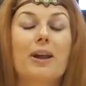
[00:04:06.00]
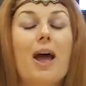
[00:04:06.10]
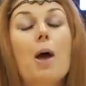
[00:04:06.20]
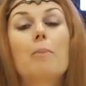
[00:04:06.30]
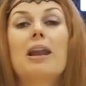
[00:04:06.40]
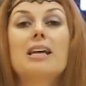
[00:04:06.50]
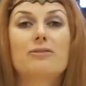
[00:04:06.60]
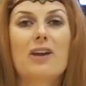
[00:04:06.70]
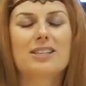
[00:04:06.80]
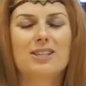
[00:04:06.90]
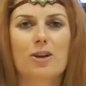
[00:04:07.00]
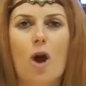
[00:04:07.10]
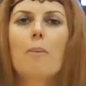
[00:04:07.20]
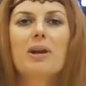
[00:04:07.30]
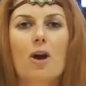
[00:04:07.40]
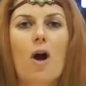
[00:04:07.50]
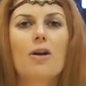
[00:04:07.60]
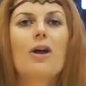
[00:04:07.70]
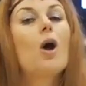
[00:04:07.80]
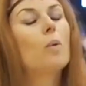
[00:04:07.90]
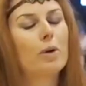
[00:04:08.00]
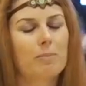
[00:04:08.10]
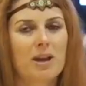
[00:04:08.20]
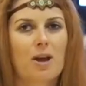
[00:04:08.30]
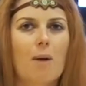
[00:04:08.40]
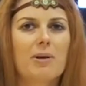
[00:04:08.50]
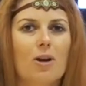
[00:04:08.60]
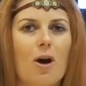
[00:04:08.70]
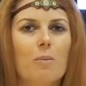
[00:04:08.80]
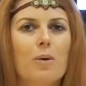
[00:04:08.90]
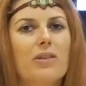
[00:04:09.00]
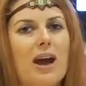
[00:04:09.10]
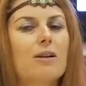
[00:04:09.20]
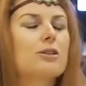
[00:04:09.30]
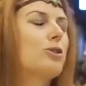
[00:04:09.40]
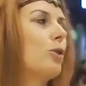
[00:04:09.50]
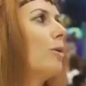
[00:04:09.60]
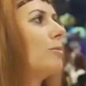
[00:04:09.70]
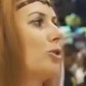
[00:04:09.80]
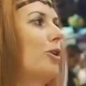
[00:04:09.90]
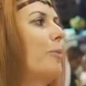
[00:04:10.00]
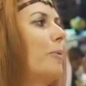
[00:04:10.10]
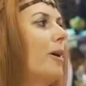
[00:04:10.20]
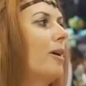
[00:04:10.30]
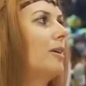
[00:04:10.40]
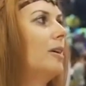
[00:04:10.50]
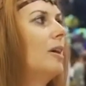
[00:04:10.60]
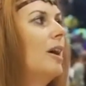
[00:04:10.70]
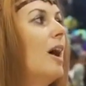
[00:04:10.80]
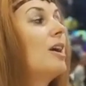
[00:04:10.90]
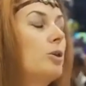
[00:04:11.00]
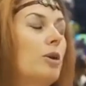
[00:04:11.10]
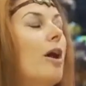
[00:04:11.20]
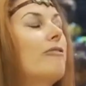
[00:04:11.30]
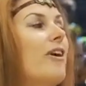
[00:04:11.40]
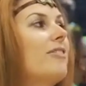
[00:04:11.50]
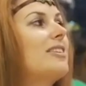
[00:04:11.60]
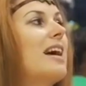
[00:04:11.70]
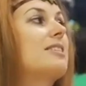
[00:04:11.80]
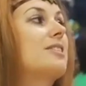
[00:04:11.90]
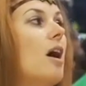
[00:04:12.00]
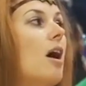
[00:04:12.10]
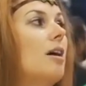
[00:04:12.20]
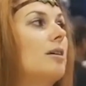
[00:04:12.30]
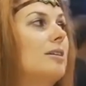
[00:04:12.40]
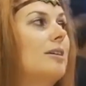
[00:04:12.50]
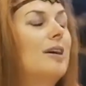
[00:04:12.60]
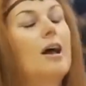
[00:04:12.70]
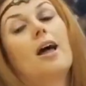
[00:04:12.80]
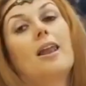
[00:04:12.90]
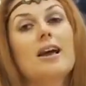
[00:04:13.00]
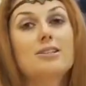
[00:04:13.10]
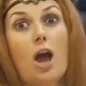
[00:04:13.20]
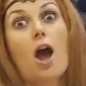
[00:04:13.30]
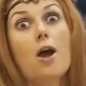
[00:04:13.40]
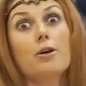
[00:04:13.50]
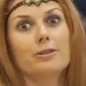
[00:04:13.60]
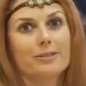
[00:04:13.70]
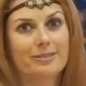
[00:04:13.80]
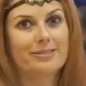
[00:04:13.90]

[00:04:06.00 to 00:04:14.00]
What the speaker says: it, but let's face it, Comic-Con wouldn't be Comic-Con without a stormtrooper. Should we go find the Death Star? Let's go!